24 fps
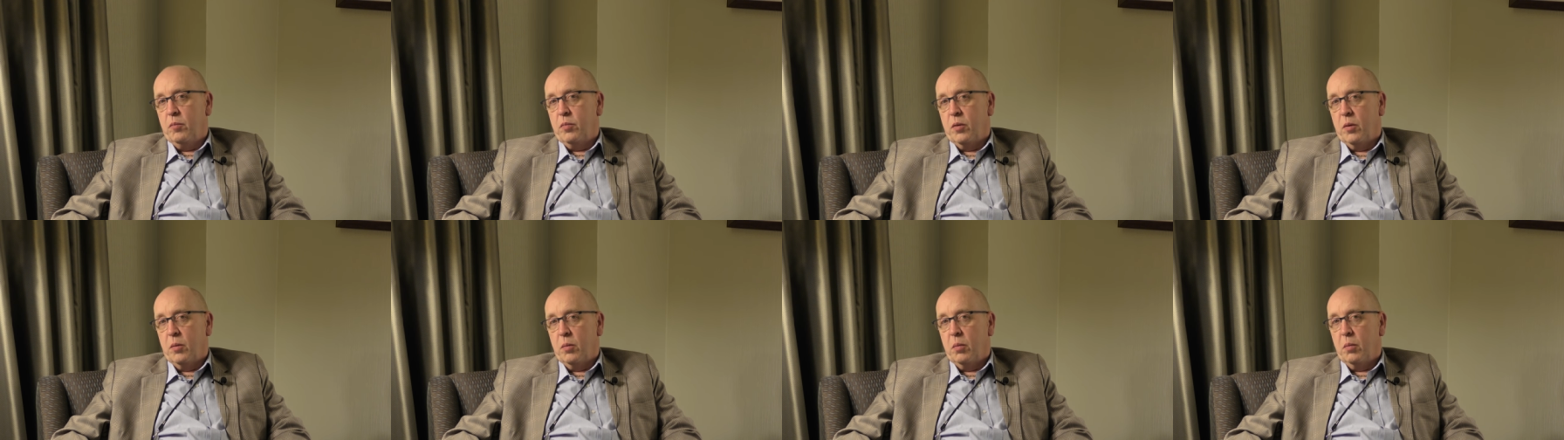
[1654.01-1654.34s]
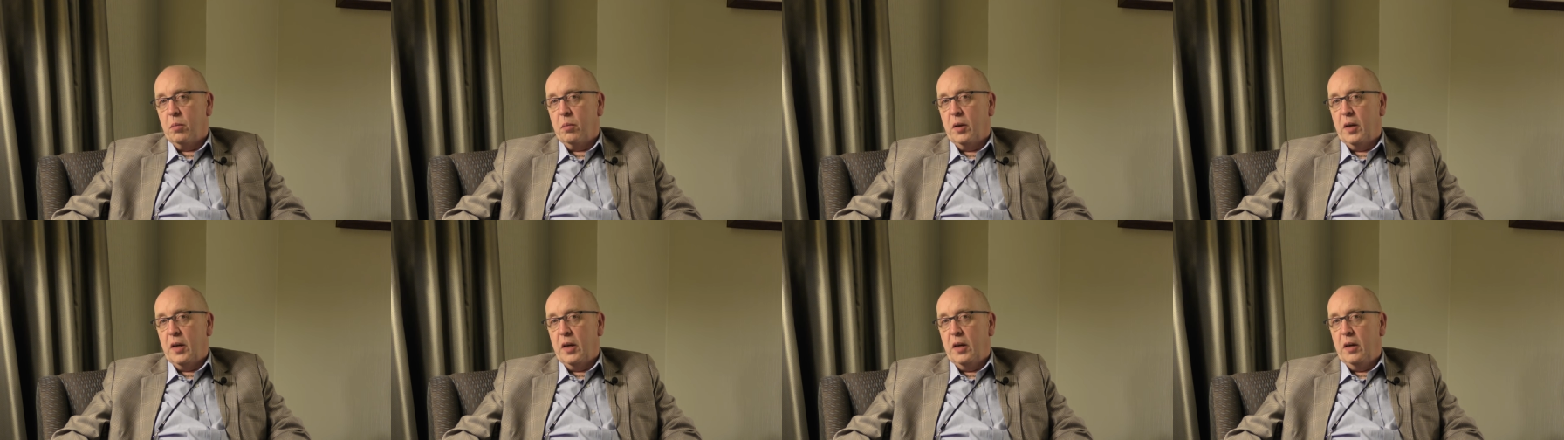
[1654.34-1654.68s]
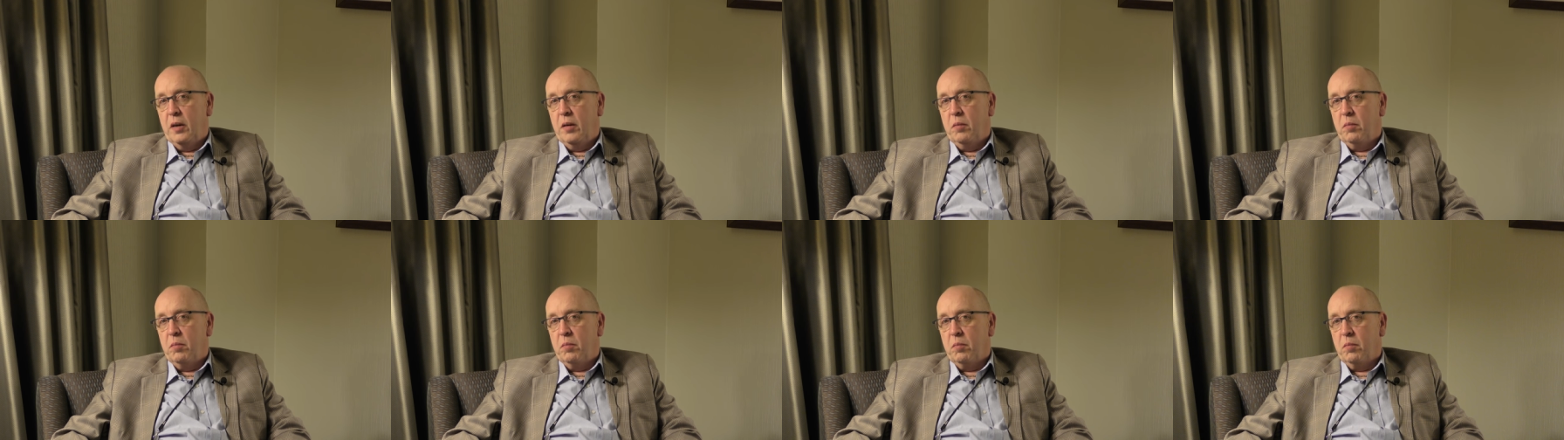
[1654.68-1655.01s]

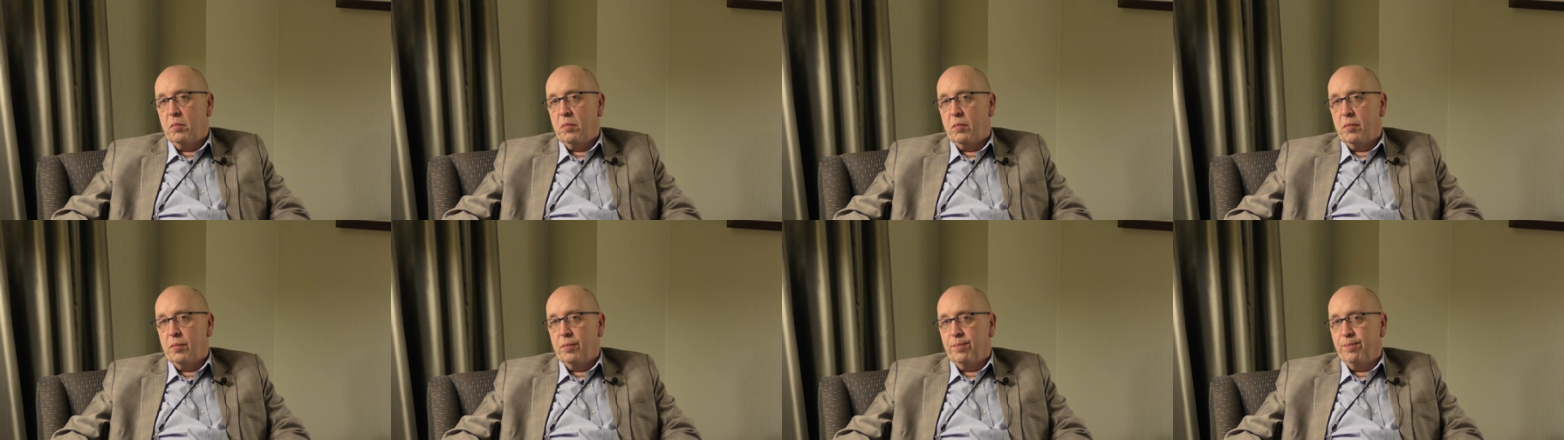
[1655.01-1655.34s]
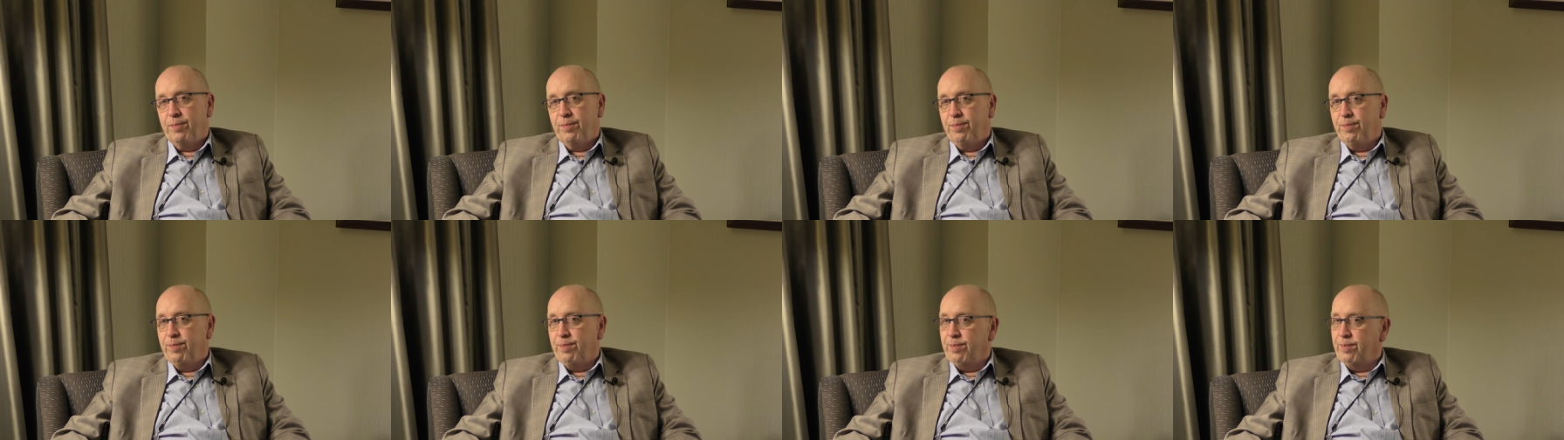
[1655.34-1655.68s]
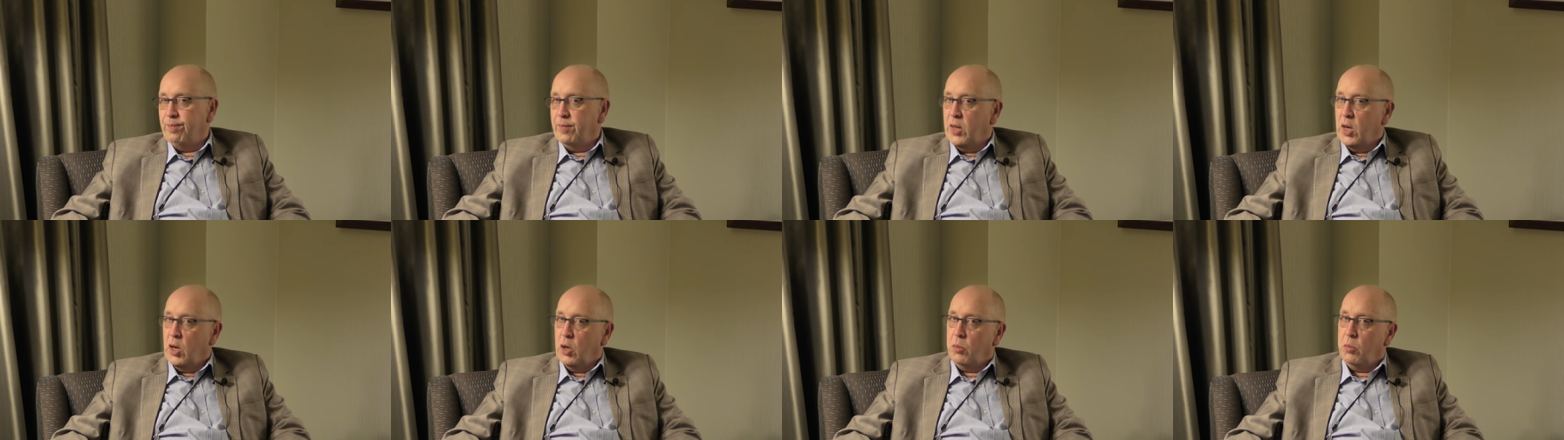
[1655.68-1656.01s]
probably
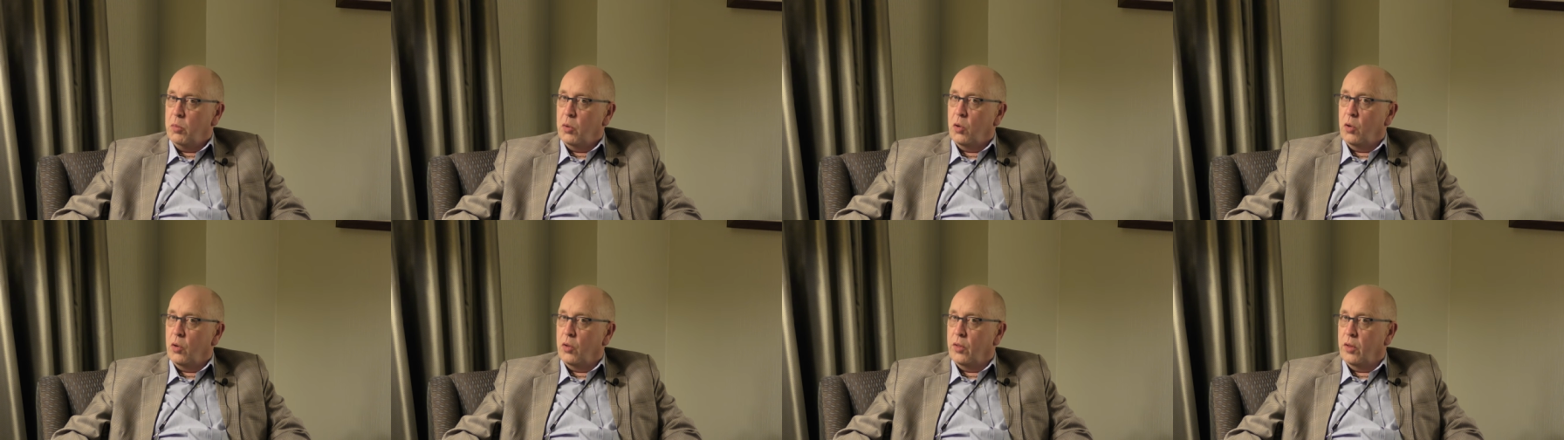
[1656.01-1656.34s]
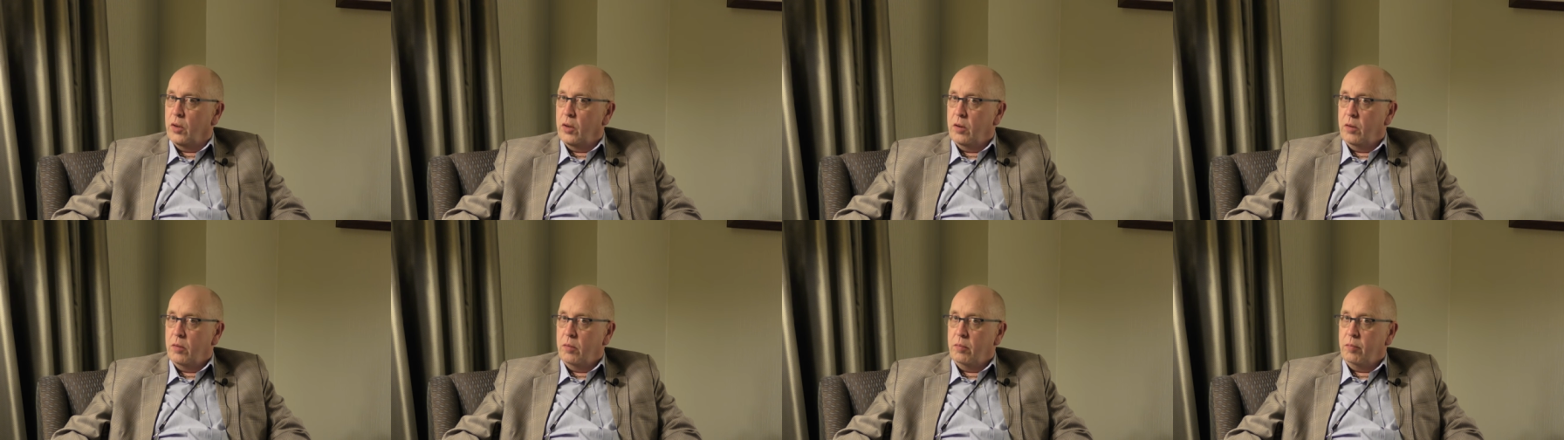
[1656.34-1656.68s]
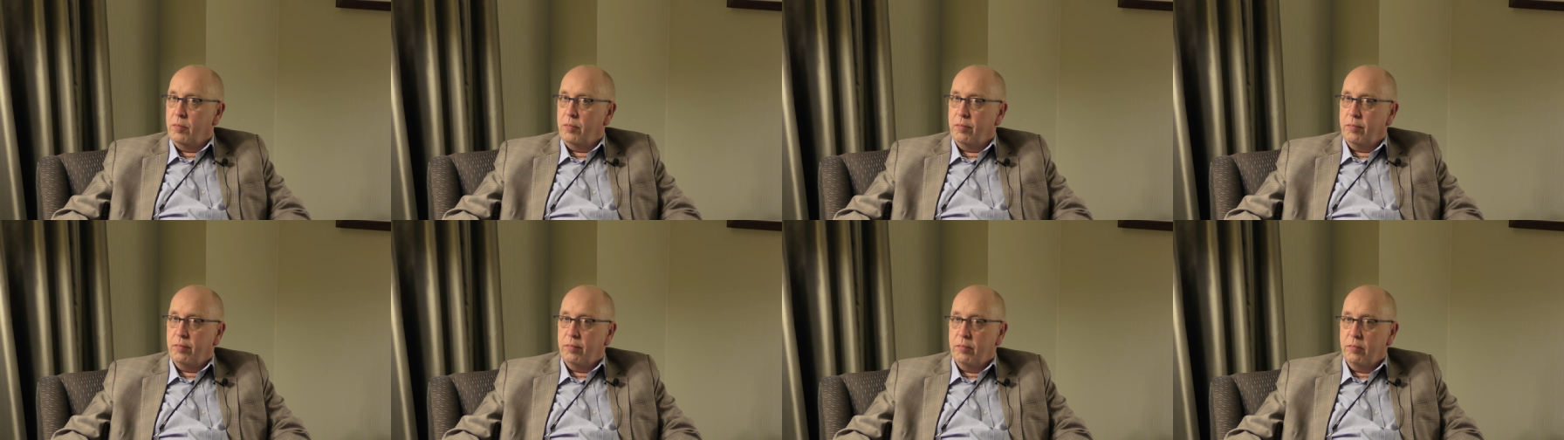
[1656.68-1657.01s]
no more
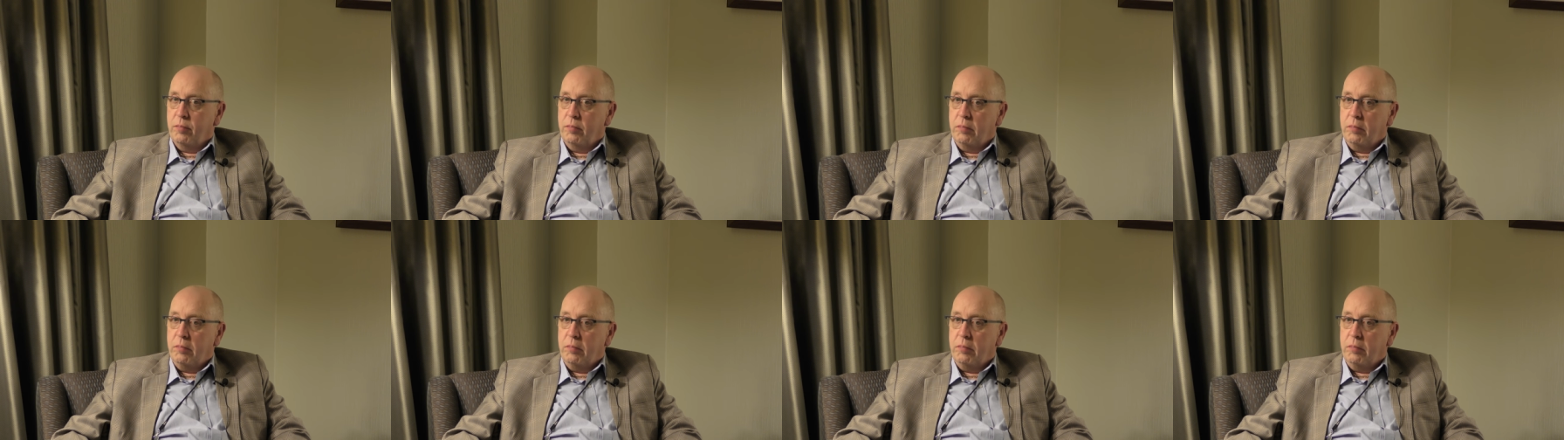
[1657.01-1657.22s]
than